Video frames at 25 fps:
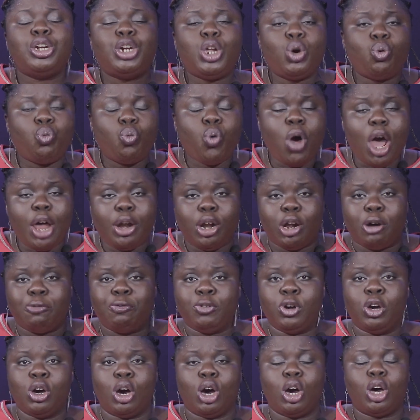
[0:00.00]
The Word
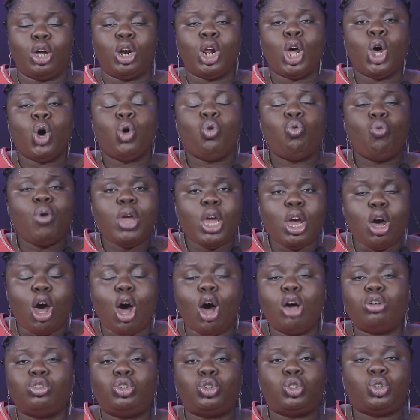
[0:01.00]
of God will
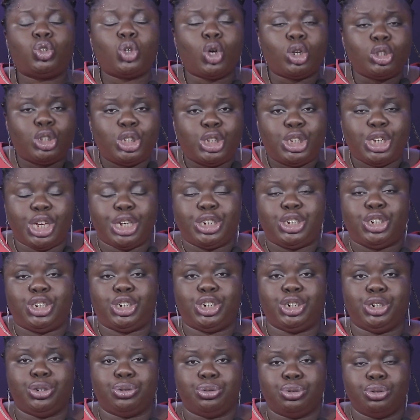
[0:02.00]
also
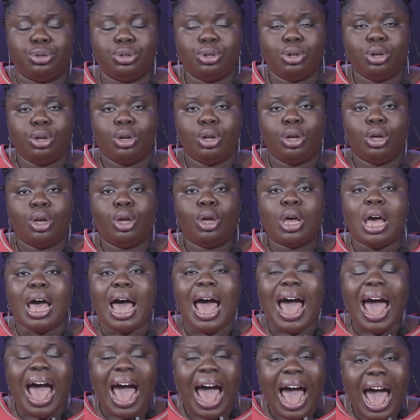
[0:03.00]
teach you
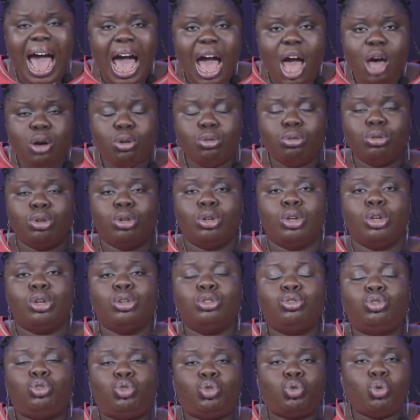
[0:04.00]
how
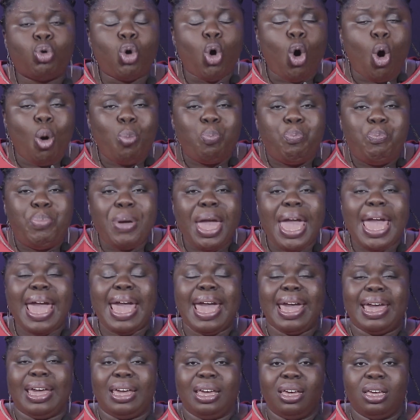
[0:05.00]
to
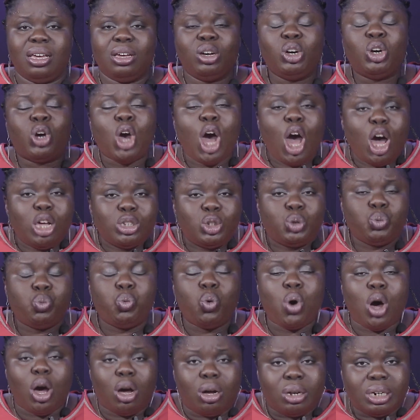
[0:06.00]
obey God's
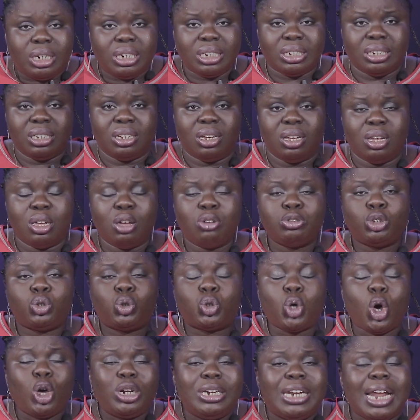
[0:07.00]
word
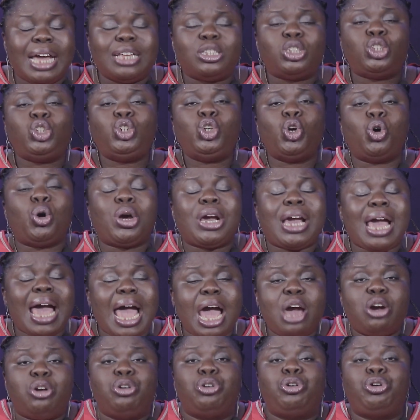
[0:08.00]
so that you
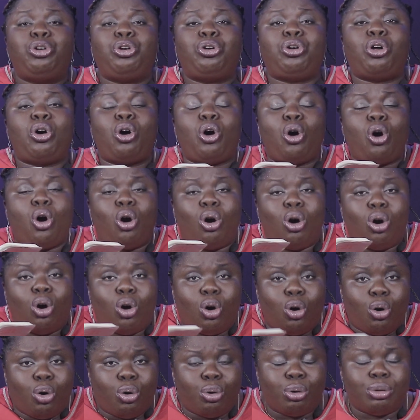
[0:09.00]
can
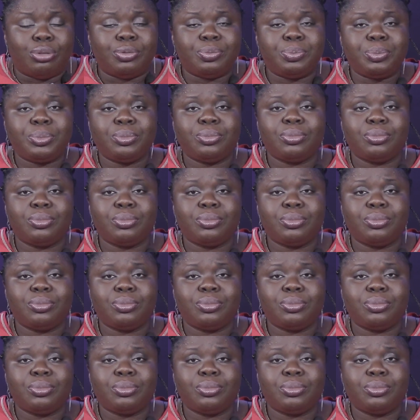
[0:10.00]
grow.